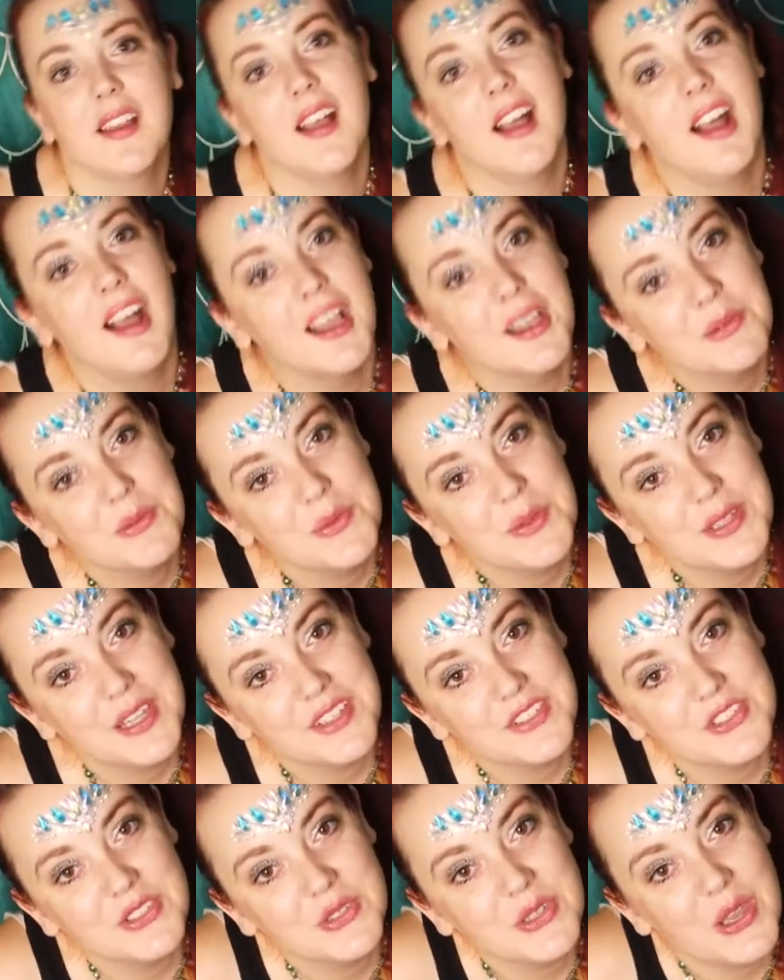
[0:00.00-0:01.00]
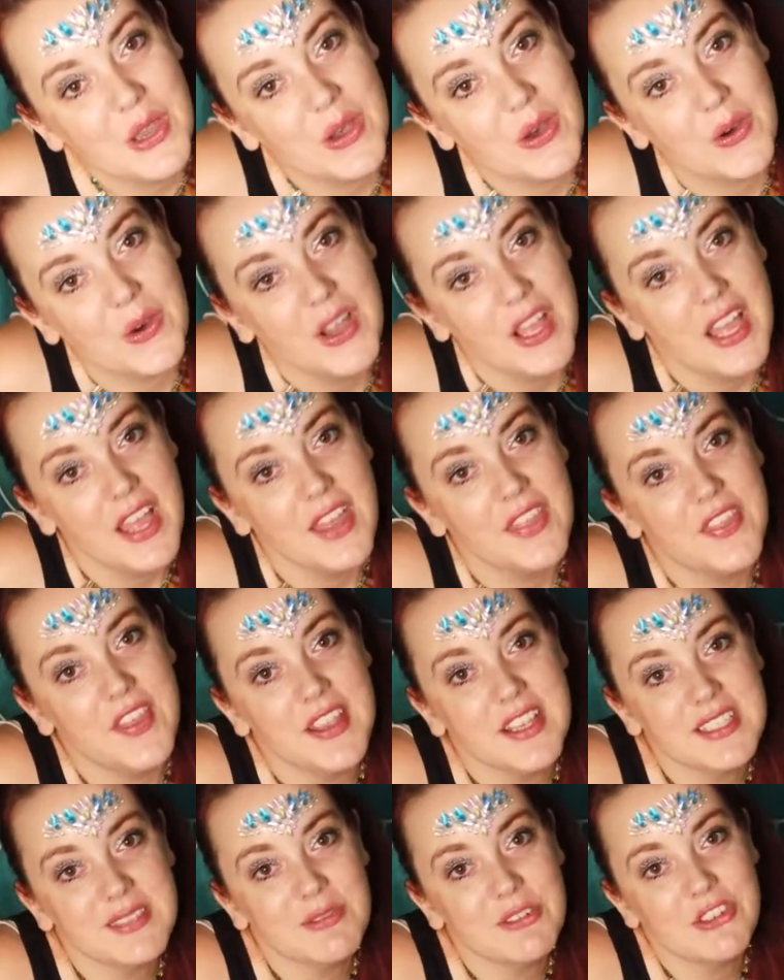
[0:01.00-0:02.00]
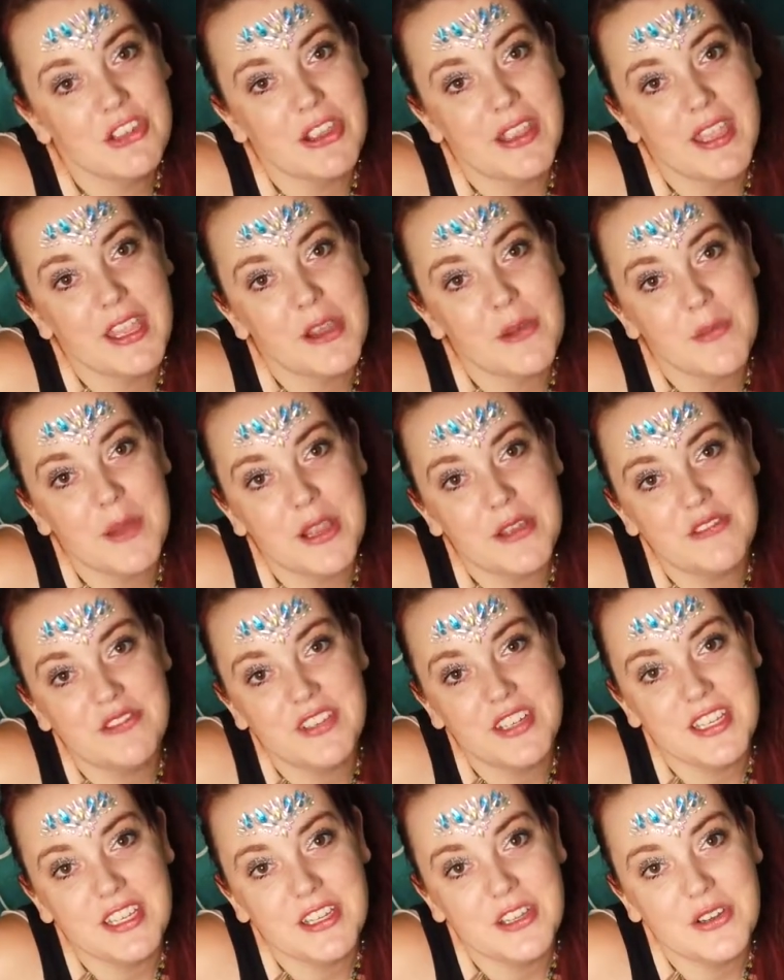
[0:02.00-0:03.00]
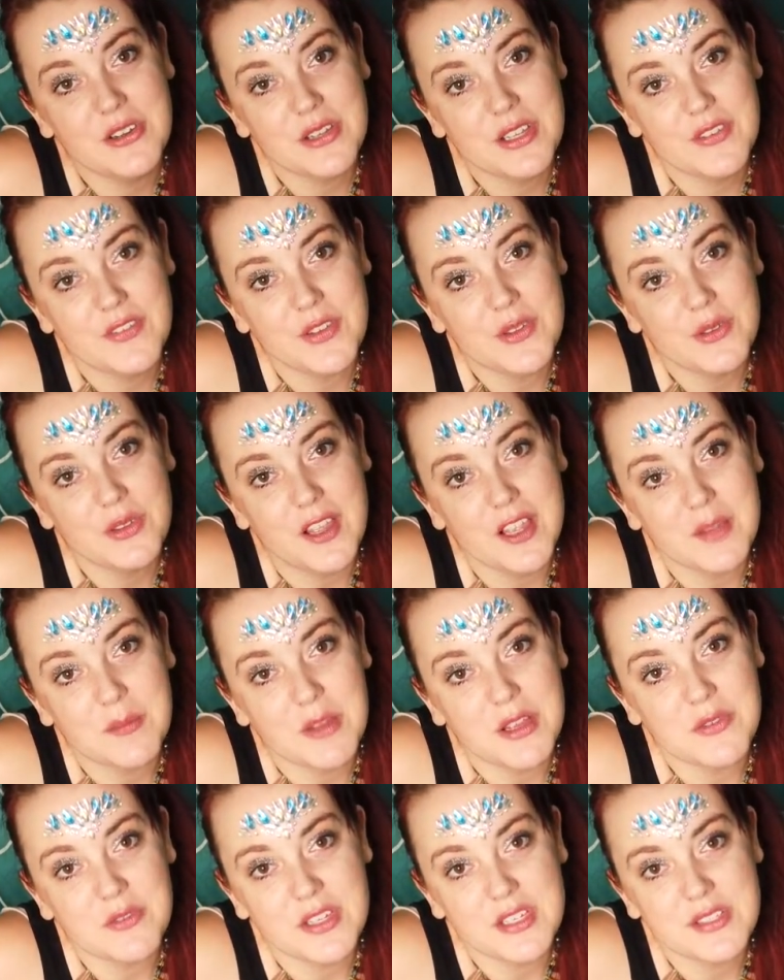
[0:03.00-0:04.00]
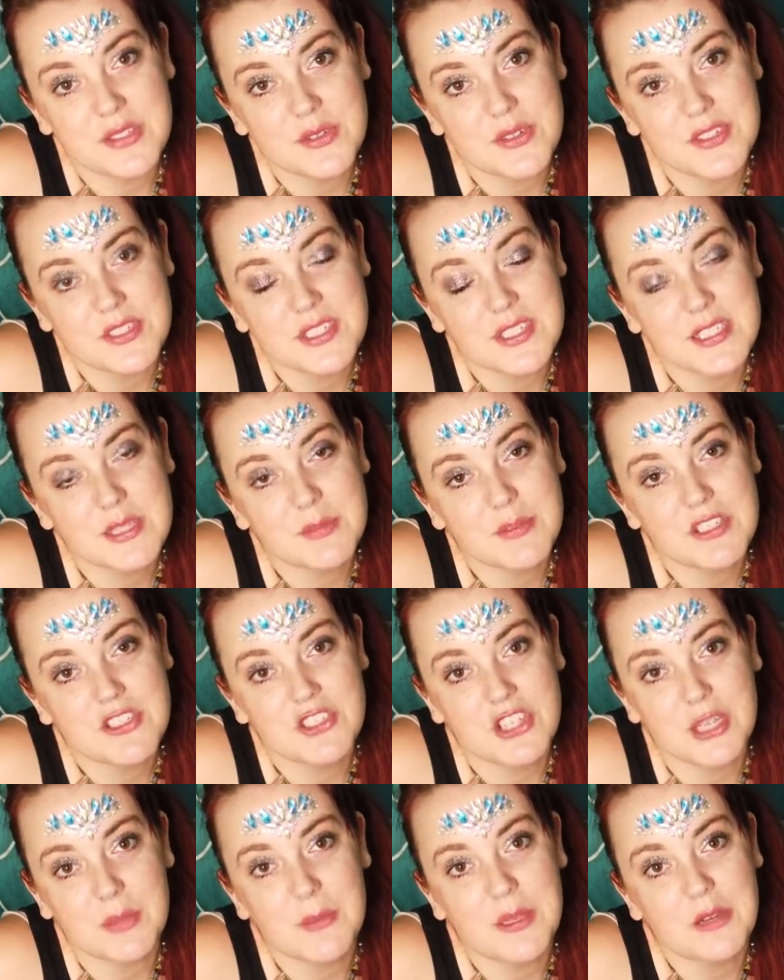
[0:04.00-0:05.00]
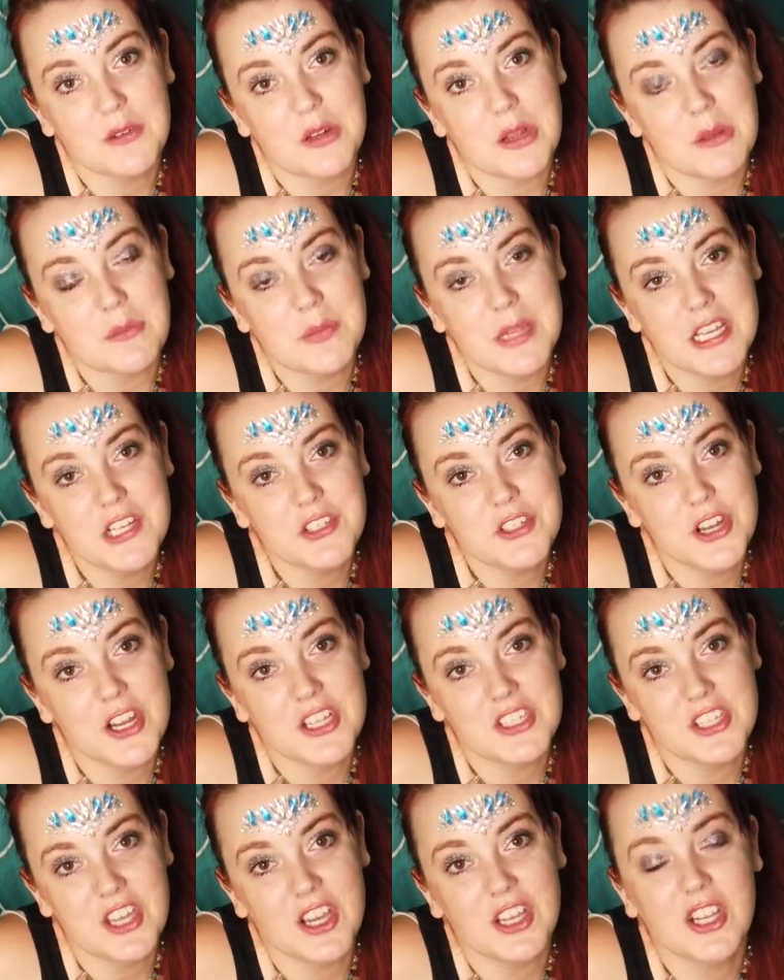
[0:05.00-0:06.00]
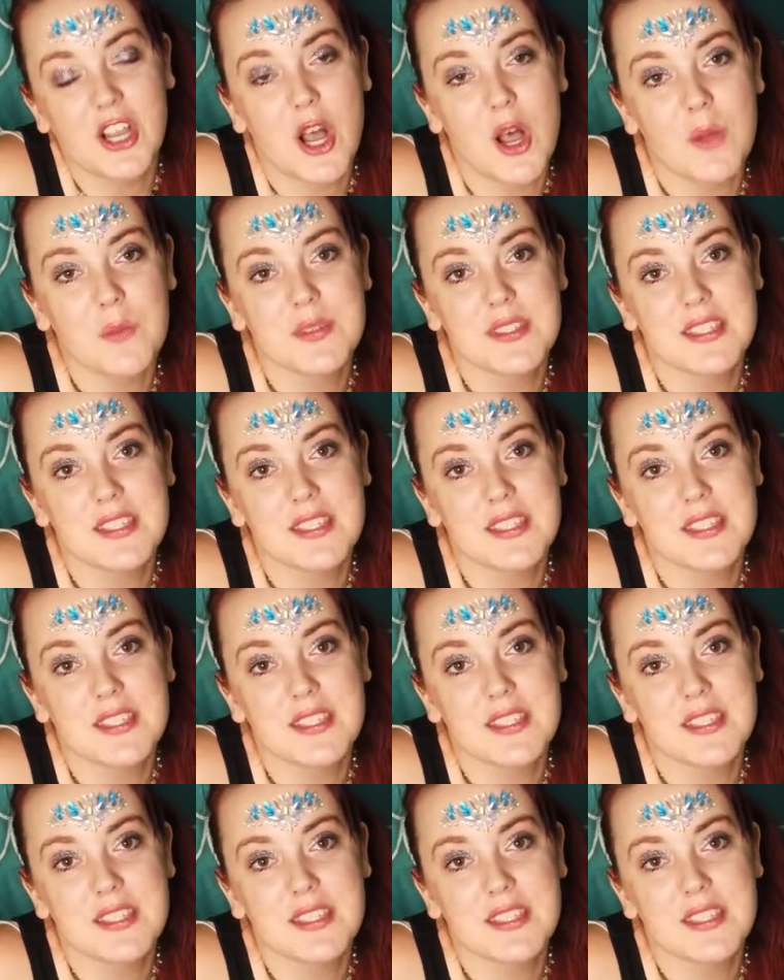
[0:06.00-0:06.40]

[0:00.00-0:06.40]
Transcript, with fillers: I will let you know. Thanks for checking out my video. If you like my resources, please check me out on patreon.com